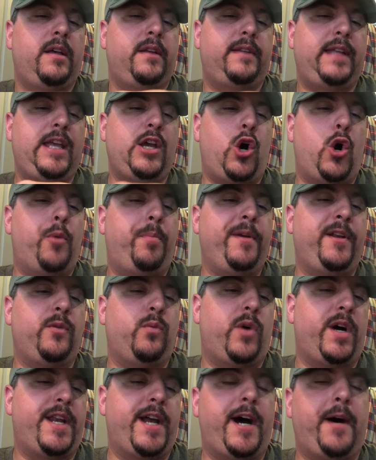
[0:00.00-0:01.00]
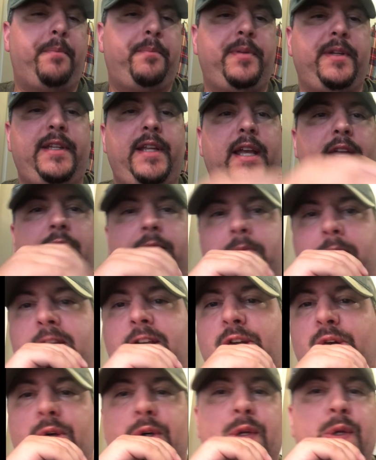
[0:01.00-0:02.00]
They opened one up and they
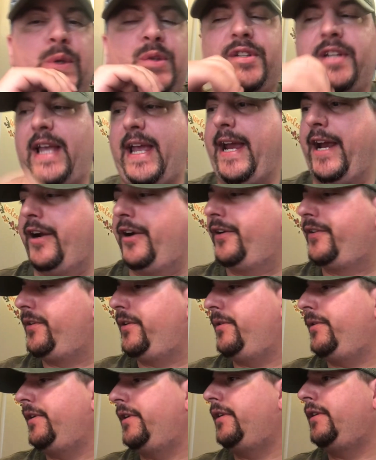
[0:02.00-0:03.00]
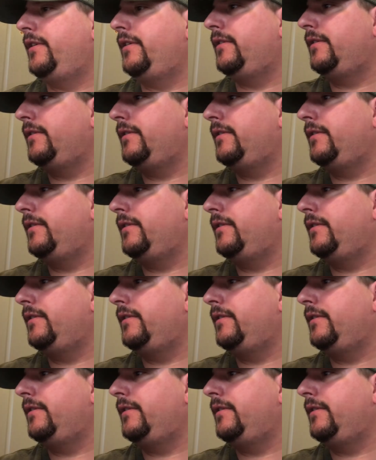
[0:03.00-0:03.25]
introduced air to it.